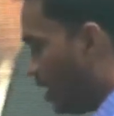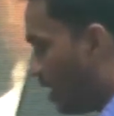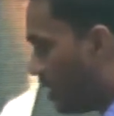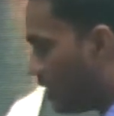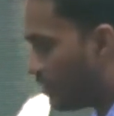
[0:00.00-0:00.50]

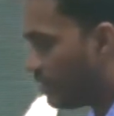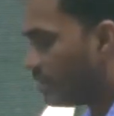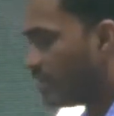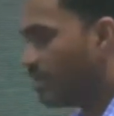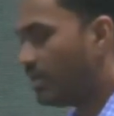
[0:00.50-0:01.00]
And
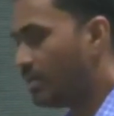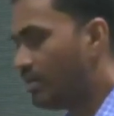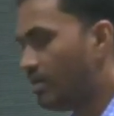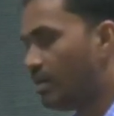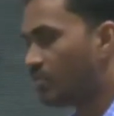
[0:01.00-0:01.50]

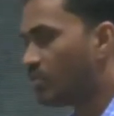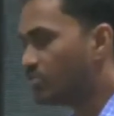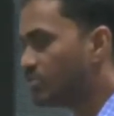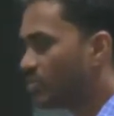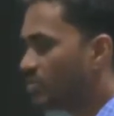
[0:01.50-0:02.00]
I've
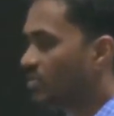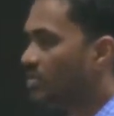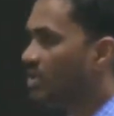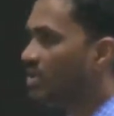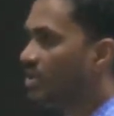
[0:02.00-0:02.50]

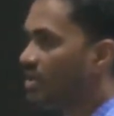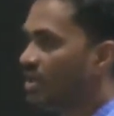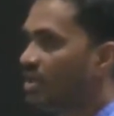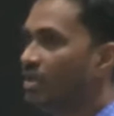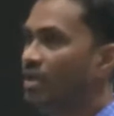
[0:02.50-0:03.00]
also
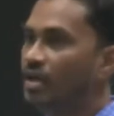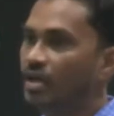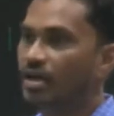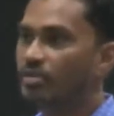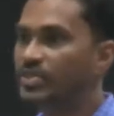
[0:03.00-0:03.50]

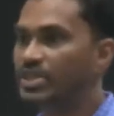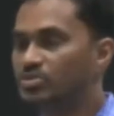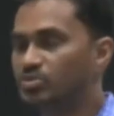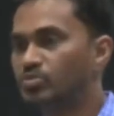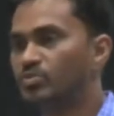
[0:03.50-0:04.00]
been
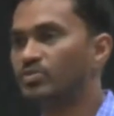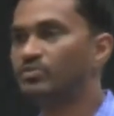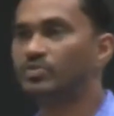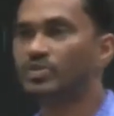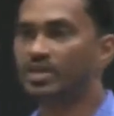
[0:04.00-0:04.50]
to a
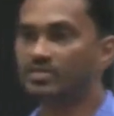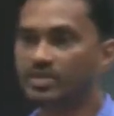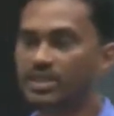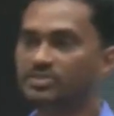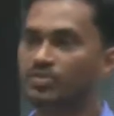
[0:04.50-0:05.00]
few
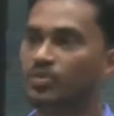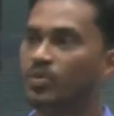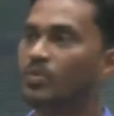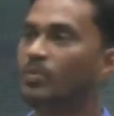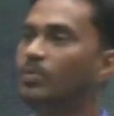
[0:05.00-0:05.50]
countries
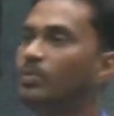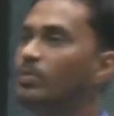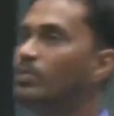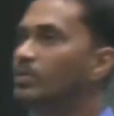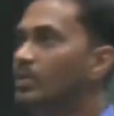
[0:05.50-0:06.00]
who
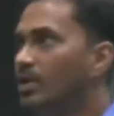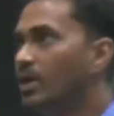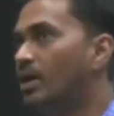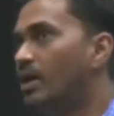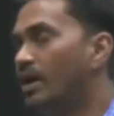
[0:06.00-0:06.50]

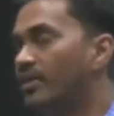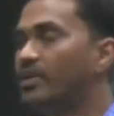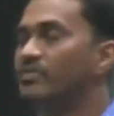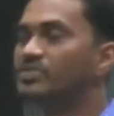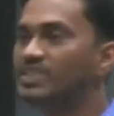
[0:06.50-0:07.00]
I
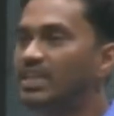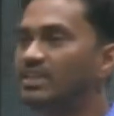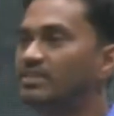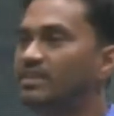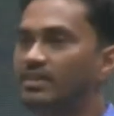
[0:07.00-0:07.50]
have
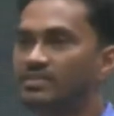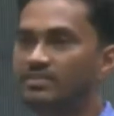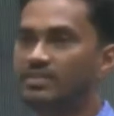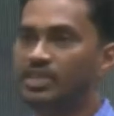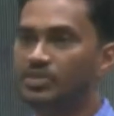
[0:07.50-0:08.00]
seen
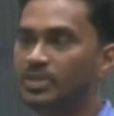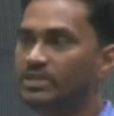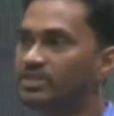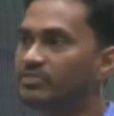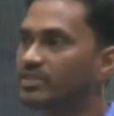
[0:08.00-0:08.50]
that they are
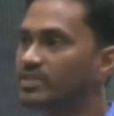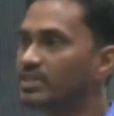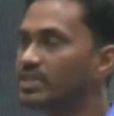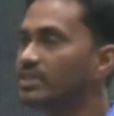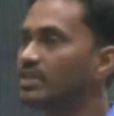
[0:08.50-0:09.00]
doing differently